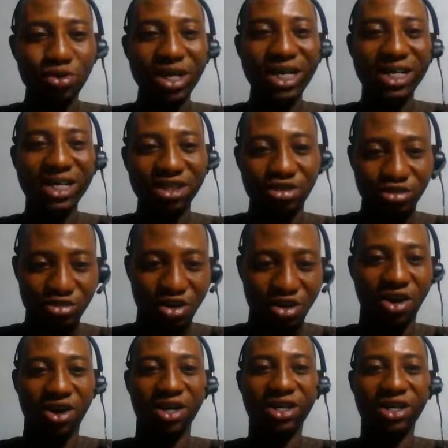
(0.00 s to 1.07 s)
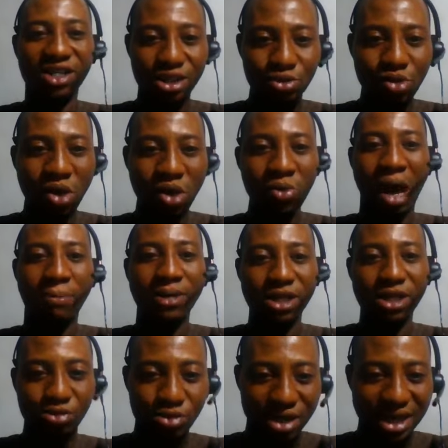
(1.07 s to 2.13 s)
doing it wrong the way we have
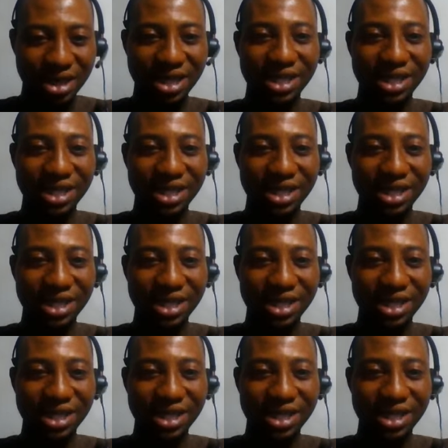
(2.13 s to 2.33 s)
been doing